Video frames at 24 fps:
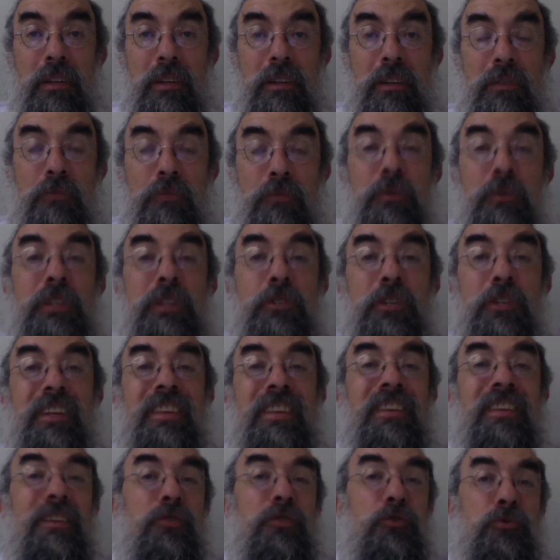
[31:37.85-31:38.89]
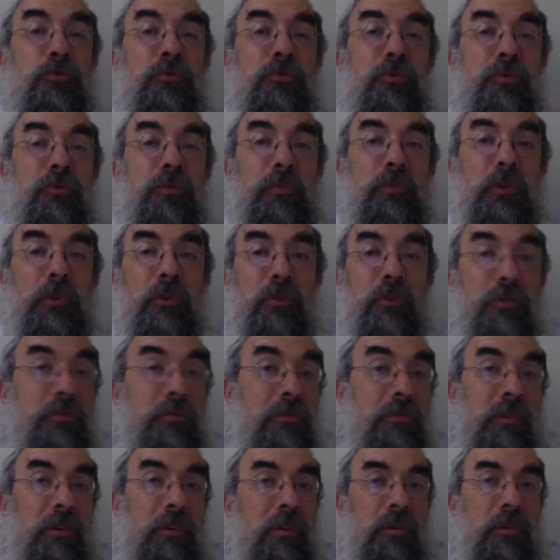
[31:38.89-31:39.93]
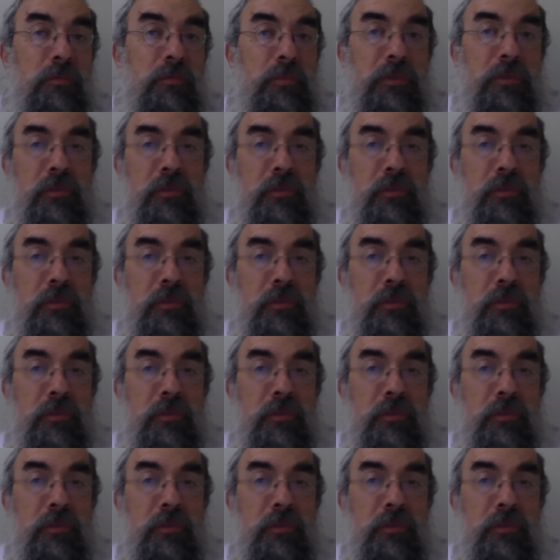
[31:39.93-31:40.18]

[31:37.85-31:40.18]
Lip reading: then you will have a good chance of